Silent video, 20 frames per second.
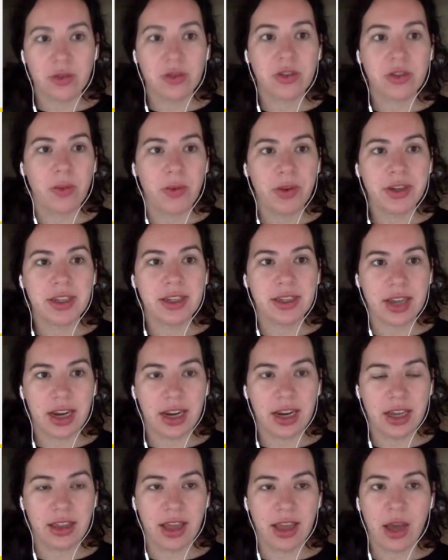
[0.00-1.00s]
So someone
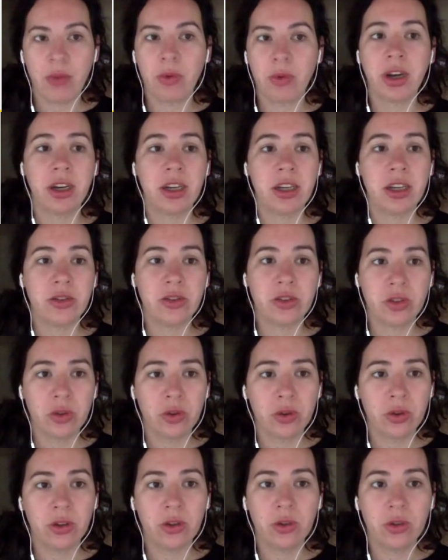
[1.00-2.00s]
deciding that we're going to use
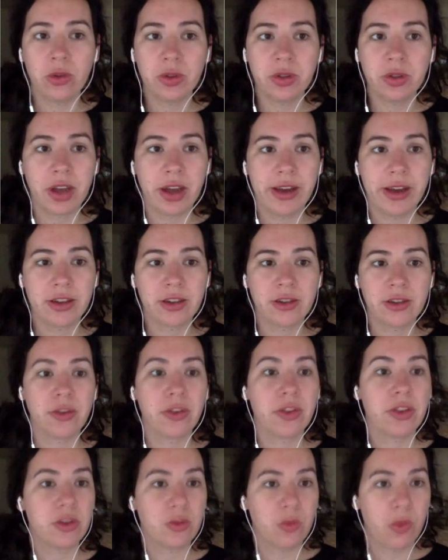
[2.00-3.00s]
Google Docs
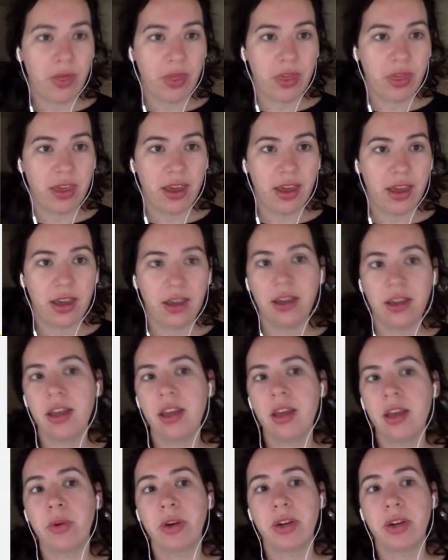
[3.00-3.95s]
for this one thing,